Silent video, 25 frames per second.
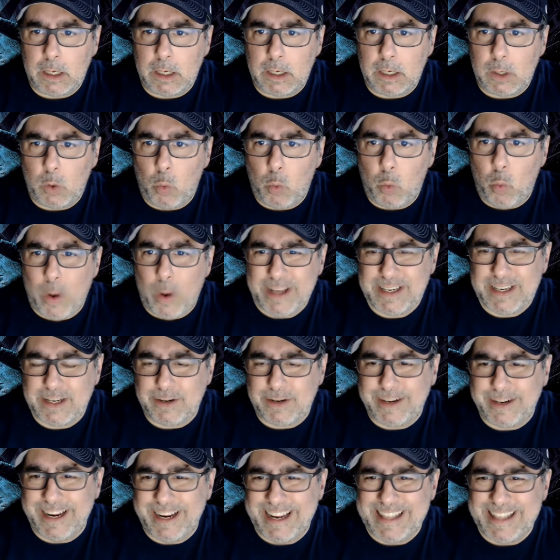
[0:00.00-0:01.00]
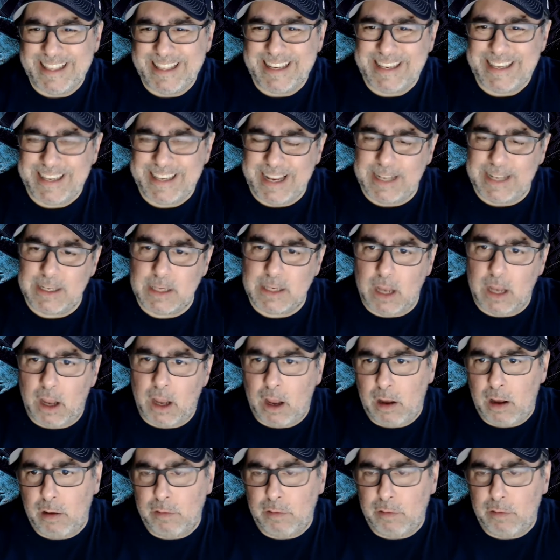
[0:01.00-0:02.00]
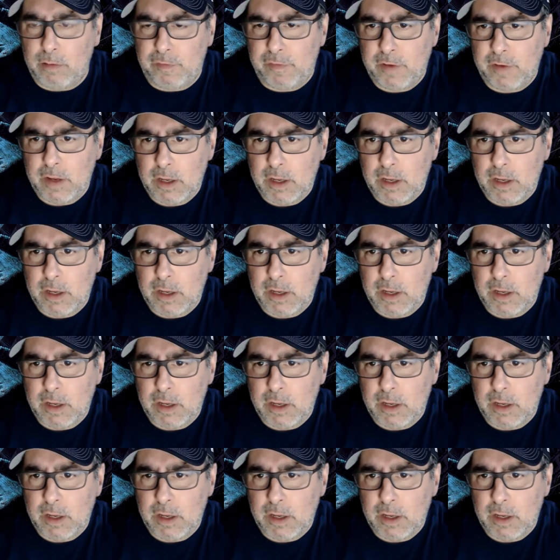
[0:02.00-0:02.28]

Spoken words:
Western, in the sense of